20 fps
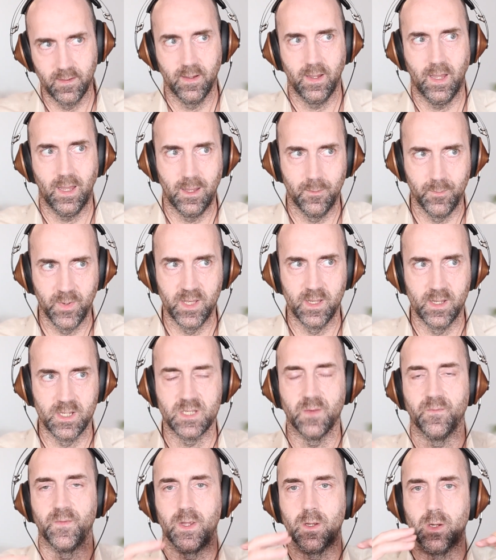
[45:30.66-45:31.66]
opinion,
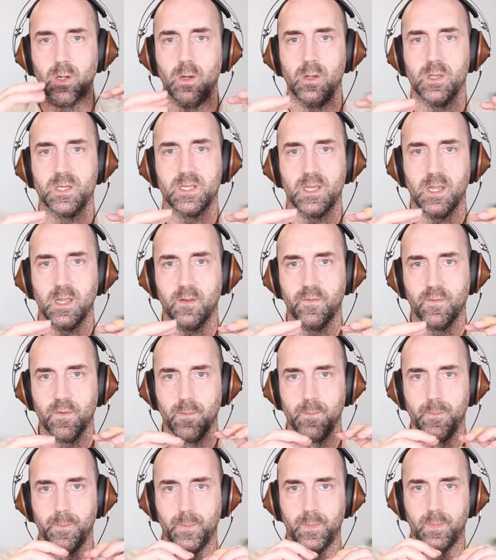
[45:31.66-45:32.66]
something caustic
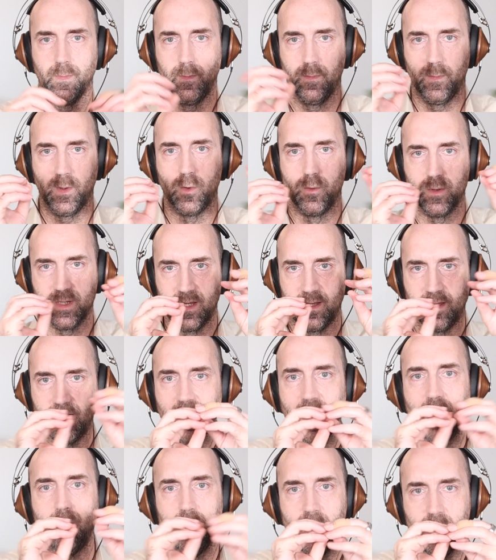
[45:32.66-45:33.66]
from causing
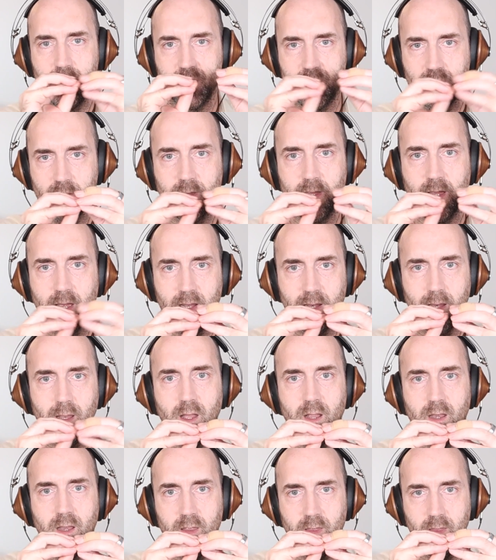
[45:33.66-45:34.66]
damage to that
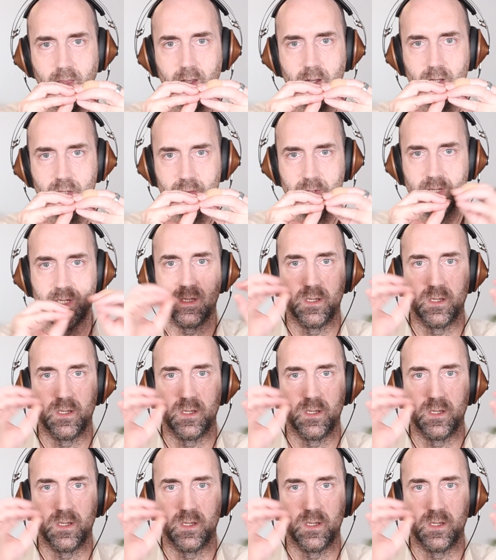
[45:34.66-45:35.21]
lining of the arteries,